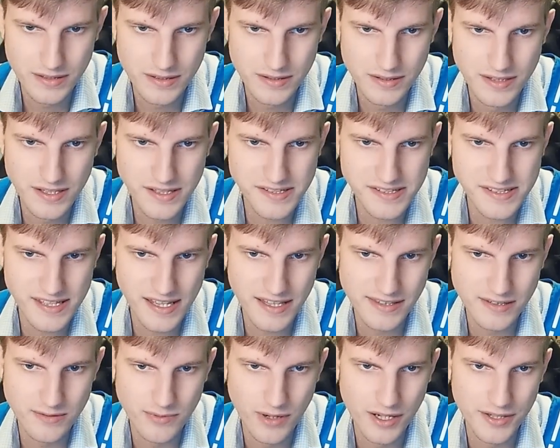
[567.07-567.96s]
this
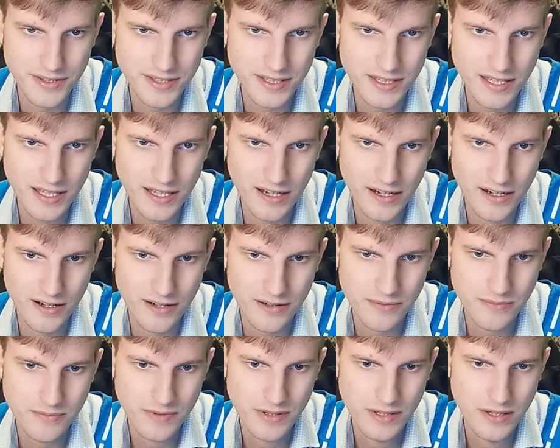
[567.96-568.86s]
set right here
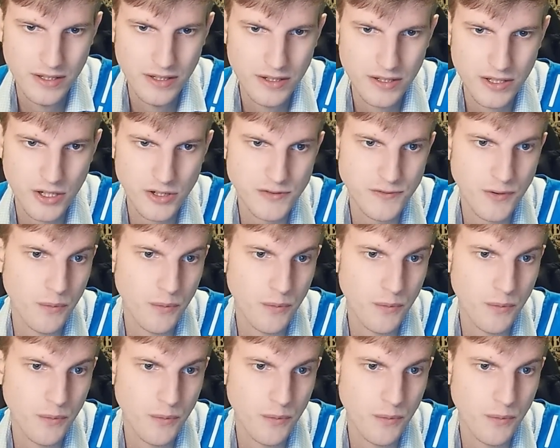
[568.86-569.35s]
goes for